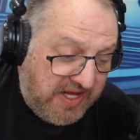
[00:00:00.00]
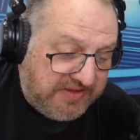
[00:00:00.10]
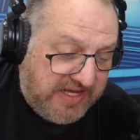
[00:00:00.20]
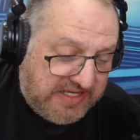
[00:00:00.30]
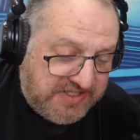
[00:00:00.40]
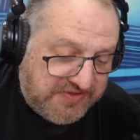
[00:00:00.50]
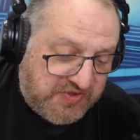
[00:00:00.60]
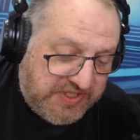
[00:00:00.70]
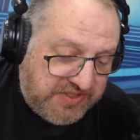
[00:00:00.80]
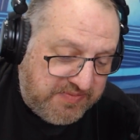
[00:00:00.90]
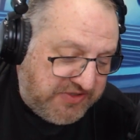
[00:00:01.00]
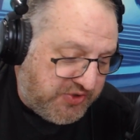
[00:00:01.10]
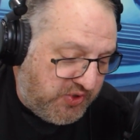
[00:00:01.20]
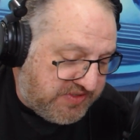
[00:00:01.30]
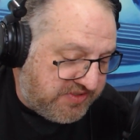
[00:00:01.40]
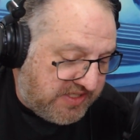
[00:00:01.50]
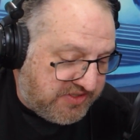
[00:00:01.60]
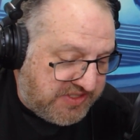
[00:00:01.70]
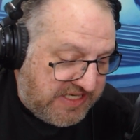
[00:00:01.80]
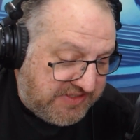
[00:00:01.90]
The heads of 6 major U.S.
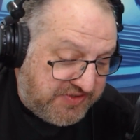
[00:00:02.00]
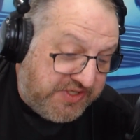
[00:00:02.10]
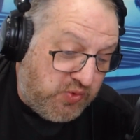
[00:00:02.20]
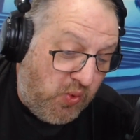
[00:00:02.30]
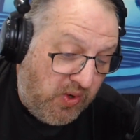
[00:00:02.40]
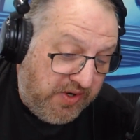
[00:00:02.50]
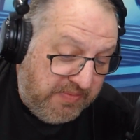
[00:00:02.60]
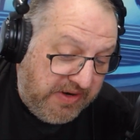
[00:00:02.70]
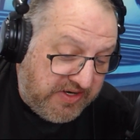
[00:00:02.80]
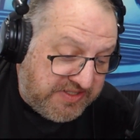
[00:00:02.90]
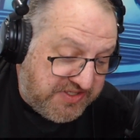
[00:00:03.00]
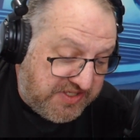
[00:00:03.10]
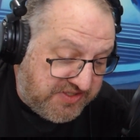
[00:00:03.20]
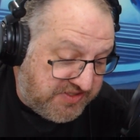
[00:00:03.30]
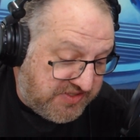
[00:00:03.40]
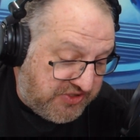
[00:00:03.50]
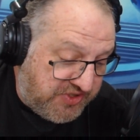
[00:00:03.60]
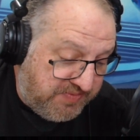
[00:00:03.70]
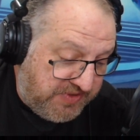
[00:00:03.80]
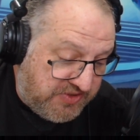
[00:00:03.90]
intelligence agencies warn American citizens they
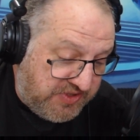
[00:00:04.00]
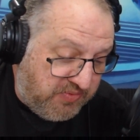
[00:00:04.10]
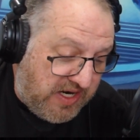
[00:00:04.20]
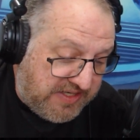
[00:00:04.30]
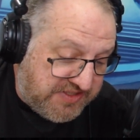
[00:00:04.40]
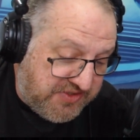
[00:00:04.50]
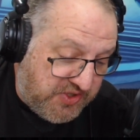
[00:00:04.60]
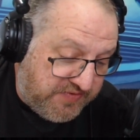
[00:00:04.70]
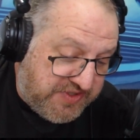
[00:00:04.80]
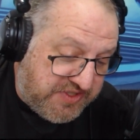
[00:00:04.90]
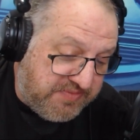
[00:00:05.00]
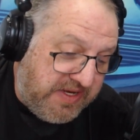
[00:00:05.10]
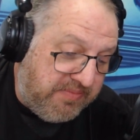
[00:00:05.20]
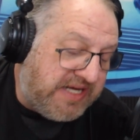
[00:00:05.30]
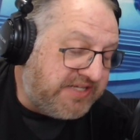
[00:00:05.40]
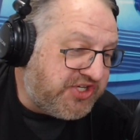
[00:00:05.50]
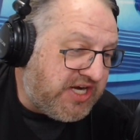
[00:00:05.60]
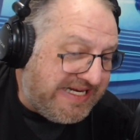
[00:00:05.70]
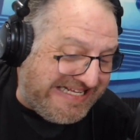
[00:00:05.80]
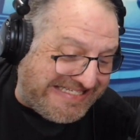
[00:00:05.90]
shouldn't be using products and services made by
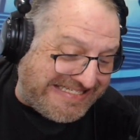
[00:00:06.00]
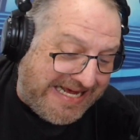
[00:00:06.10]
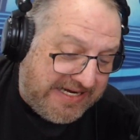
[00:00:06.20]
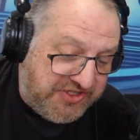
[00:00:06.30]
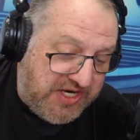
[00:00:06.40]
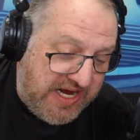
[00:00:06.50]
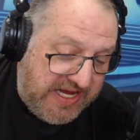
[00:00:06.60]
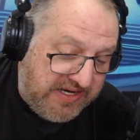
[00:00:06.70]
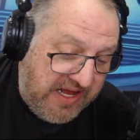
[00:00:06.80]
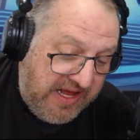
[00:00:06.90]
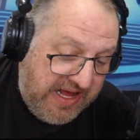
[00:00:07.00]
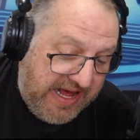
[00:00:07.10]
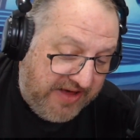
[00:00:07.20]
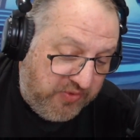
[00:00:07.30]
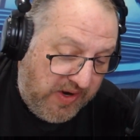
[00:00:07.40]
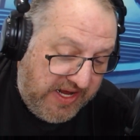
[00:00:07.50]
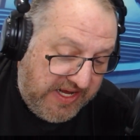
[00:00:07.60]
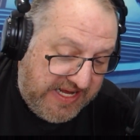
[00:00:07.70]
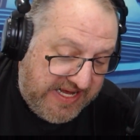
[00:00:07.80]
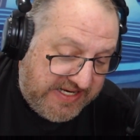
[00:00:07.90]
Chinese tech giant
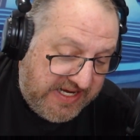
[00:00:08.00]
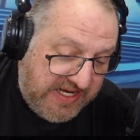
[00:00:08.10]
Hathaway and